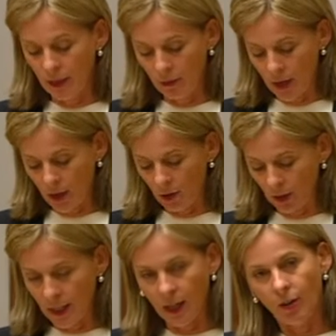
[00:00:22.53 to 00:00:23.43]
and right
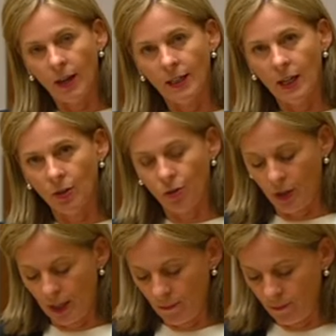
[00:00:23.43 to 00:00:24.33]
across our great
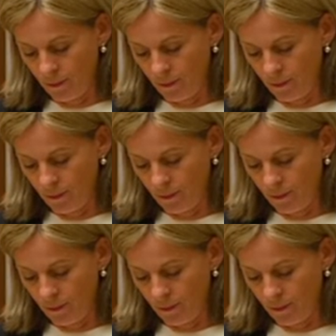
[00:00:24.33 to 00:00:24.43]
country.